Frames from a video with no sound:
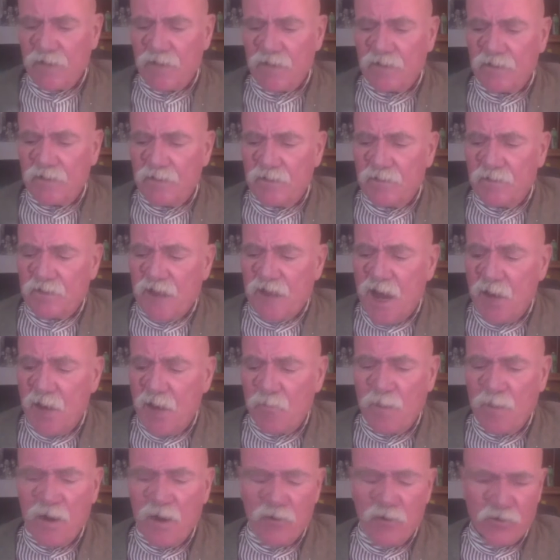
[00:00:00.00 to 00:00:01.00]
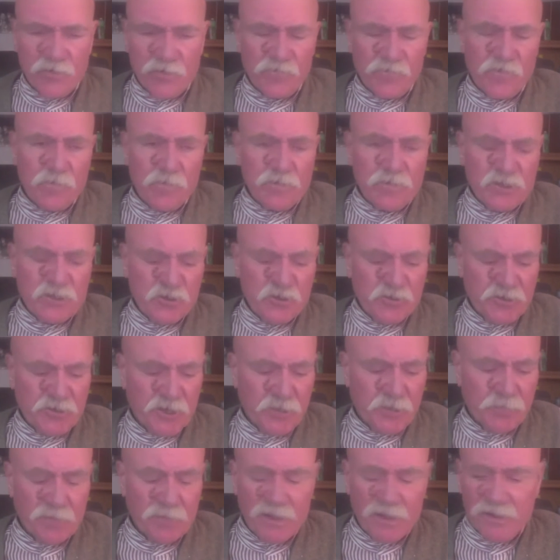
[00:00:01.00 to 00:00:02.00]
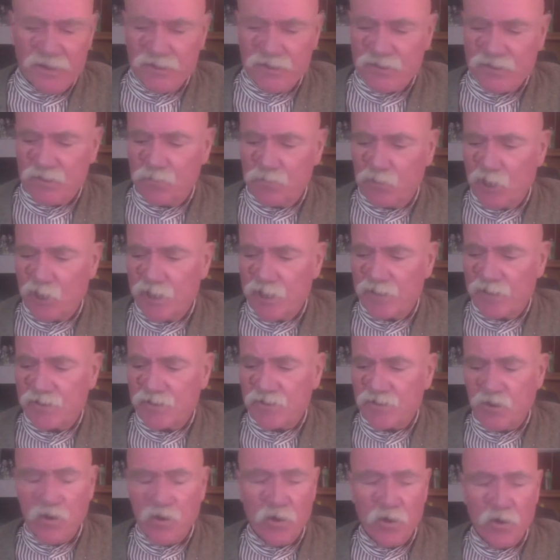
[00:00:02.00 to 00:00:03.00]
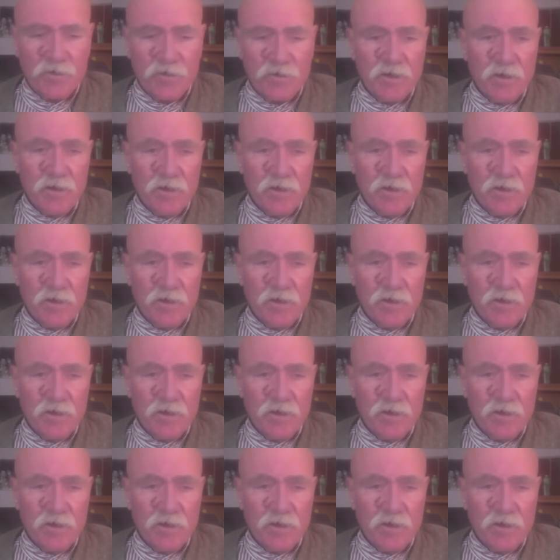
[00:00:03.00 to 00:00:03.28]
Down mountain from Shusha is a place called